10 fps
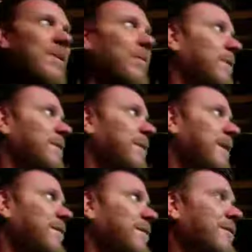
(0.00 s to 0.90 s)
What's the
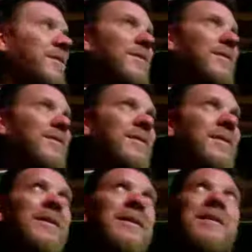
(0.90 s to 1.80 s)
other
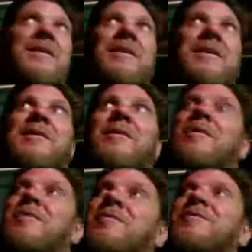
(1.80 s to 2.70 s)

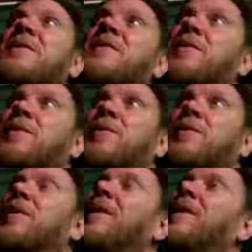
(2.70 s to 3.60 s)

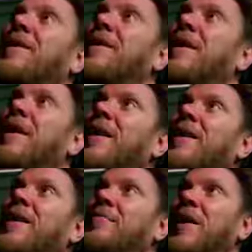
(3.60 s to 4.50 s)
physical
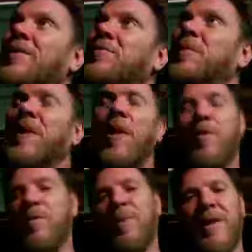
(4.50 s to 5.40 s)
impossibility?
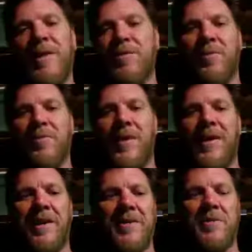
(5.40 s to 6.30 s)
Oh, the planes were
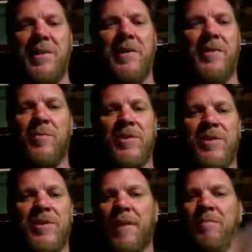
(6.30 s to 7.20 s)
flying at a speed at
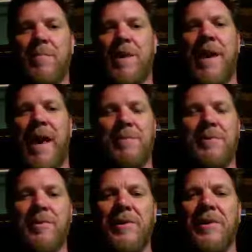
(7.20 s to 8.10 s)
which they
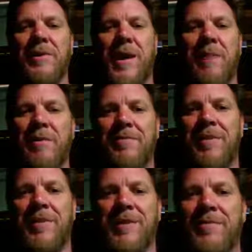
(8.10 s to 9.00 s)
absolutely could not be
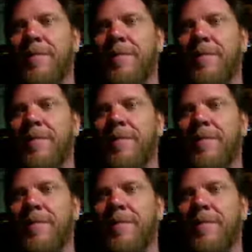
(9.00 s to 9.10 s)
flying.